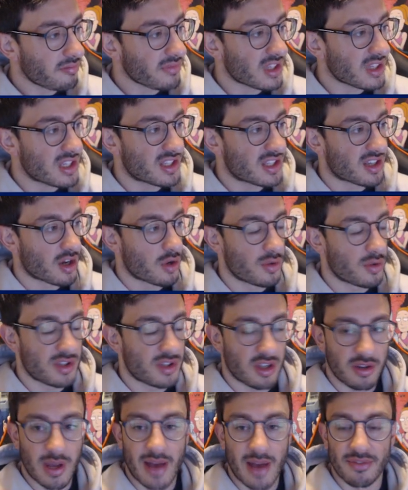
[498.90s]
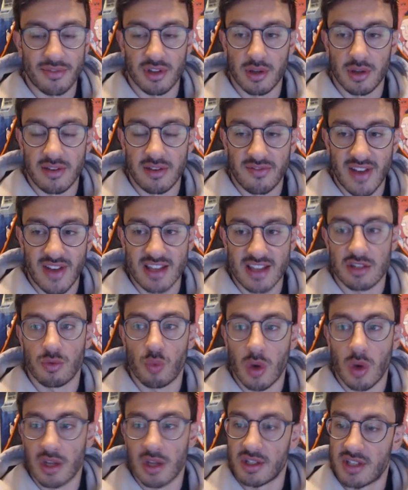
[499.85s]
So you have to invest
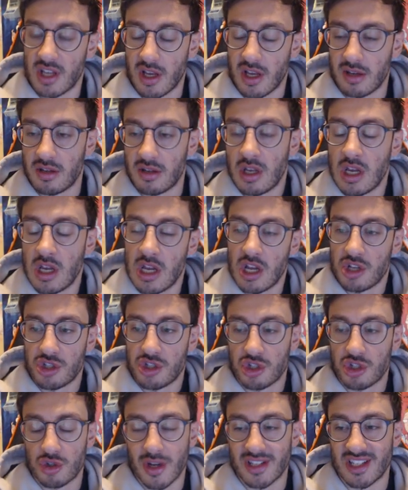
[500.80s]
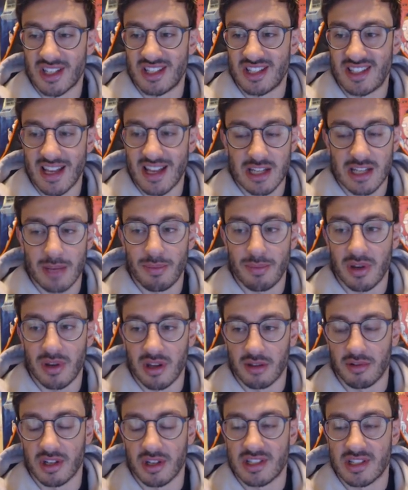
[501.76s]
1 turn just trying to set up
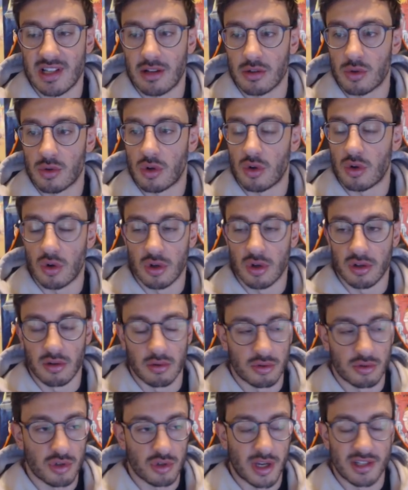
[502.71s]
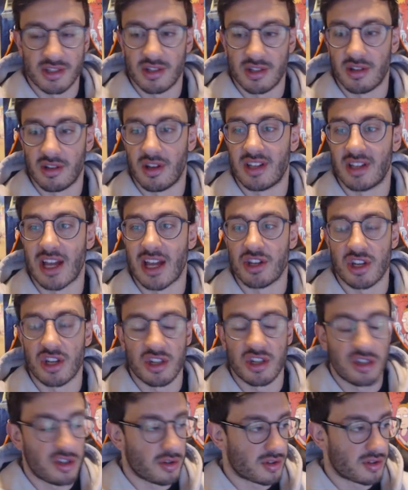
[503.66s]
another Accelgor or trying to attach
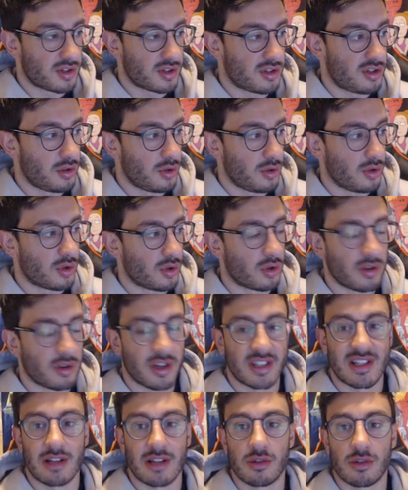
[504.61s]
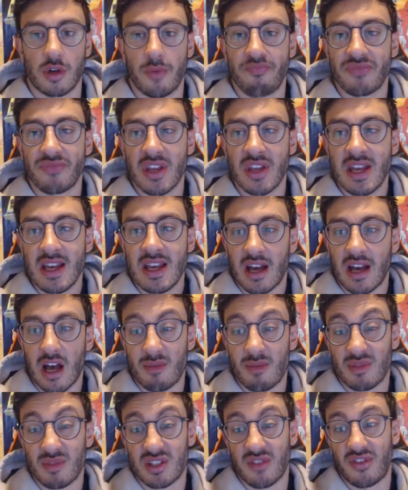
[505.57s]
energy to your Accelgor.
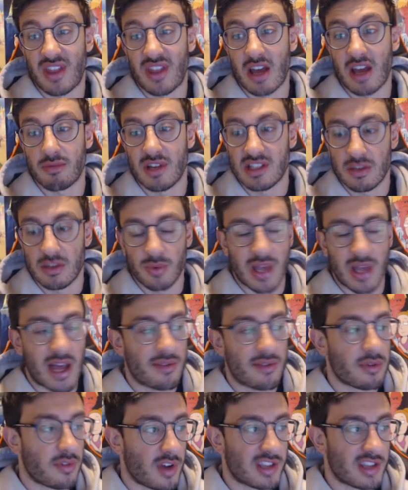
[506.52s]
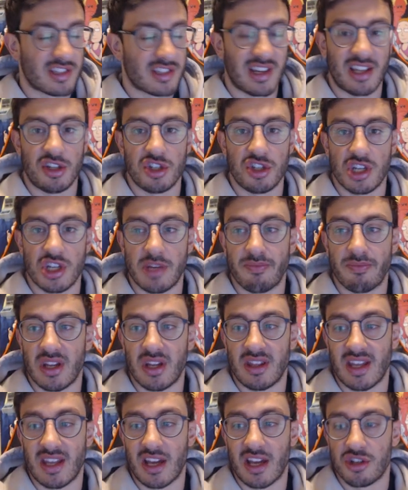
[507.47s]
So for that reason, we have reversal energy
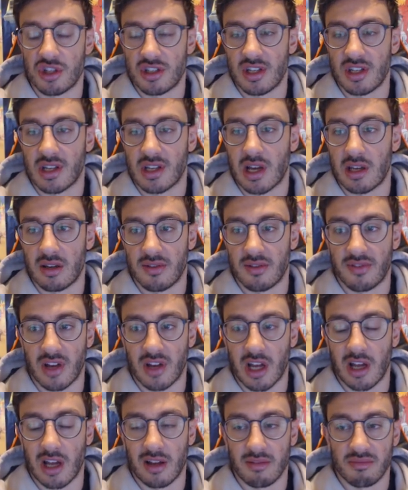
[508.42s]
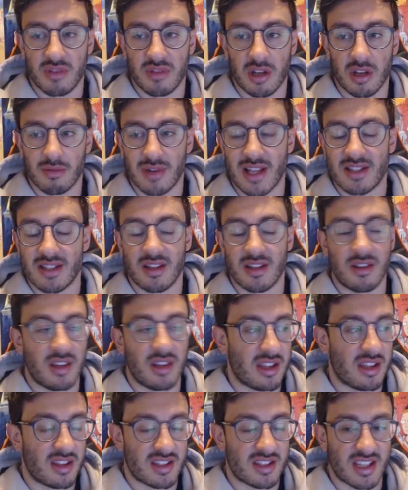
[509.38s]
in there just to kind of lessen
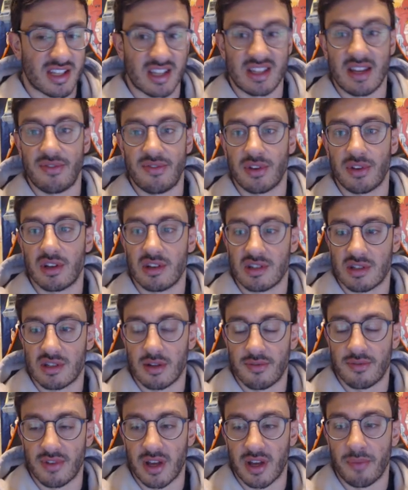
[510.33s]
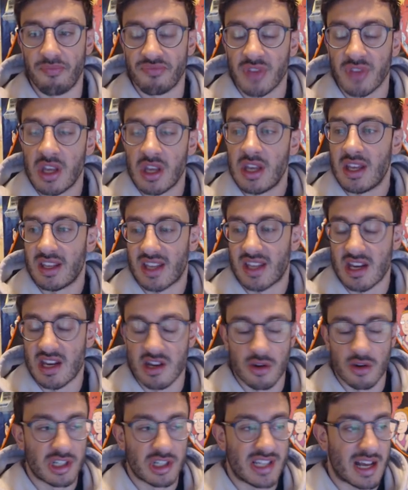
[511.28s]
the significance of getting
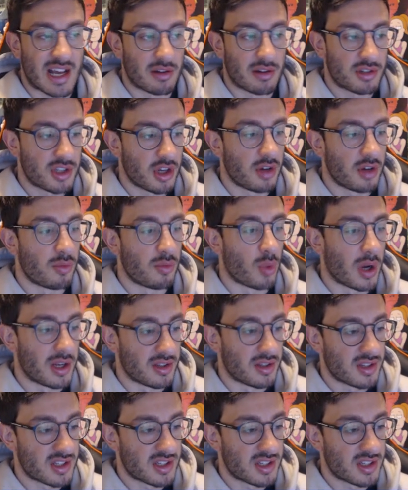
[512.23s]
knocked out turn 1.